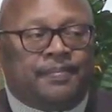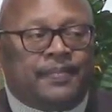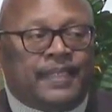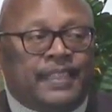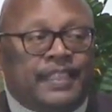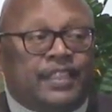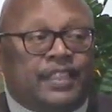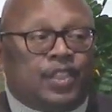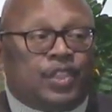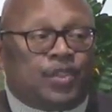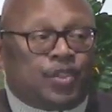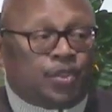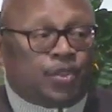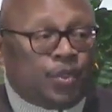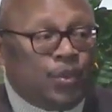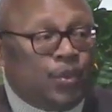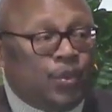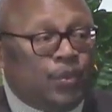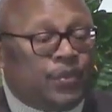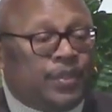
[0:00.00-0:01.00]
It's a
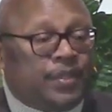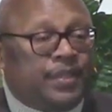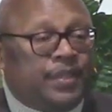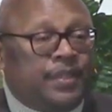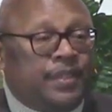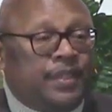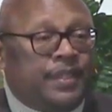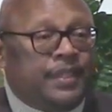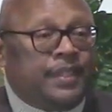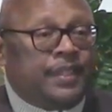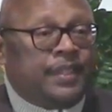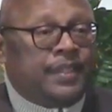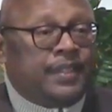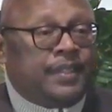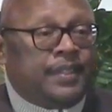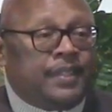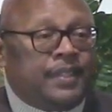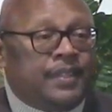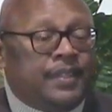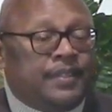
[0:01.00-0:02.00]
truth.
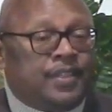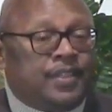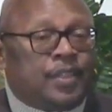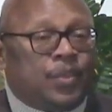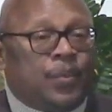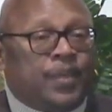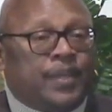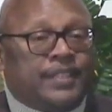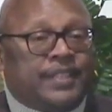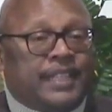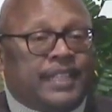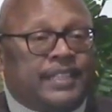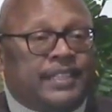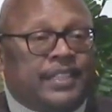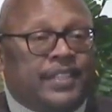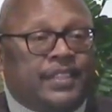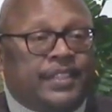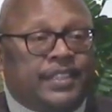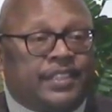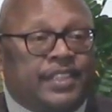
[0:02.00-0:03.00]
So what does that
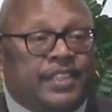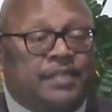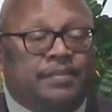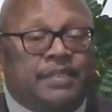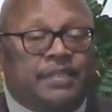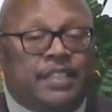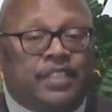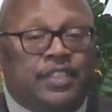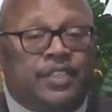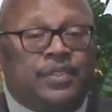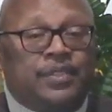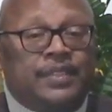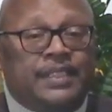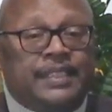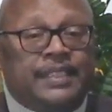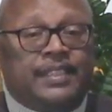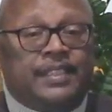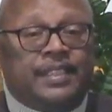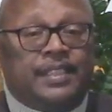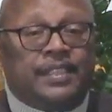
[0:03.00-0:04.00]
tell you? It's something that you
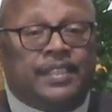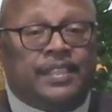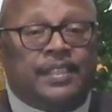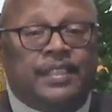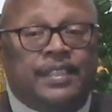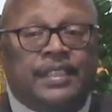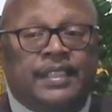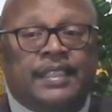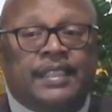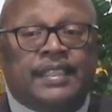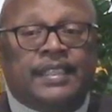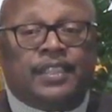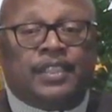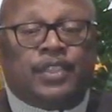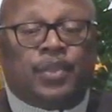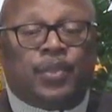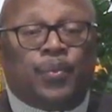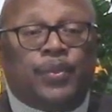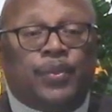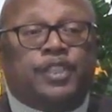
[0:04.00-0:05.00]
need to
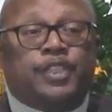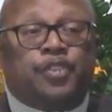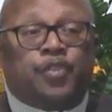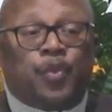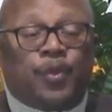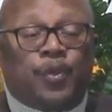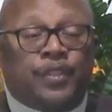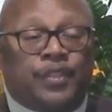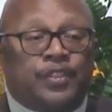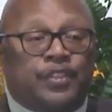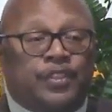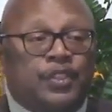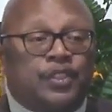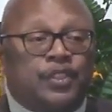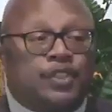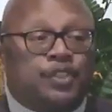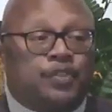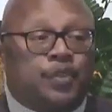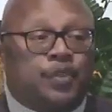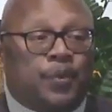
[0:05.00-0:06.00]
reach for and
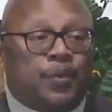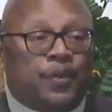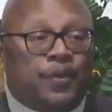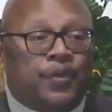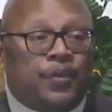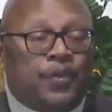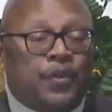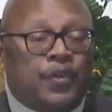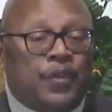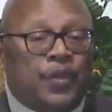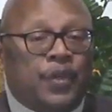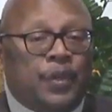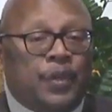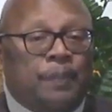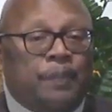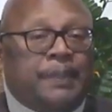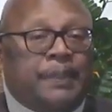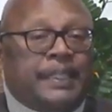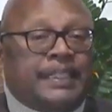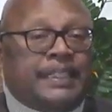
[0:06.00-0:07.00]
search for,
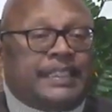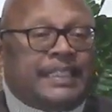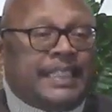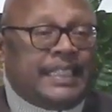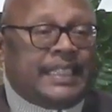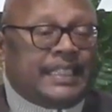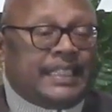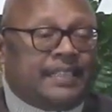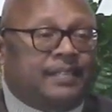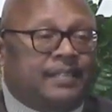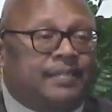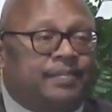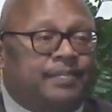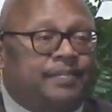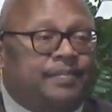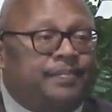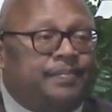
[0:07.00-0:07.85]
but it's hidden.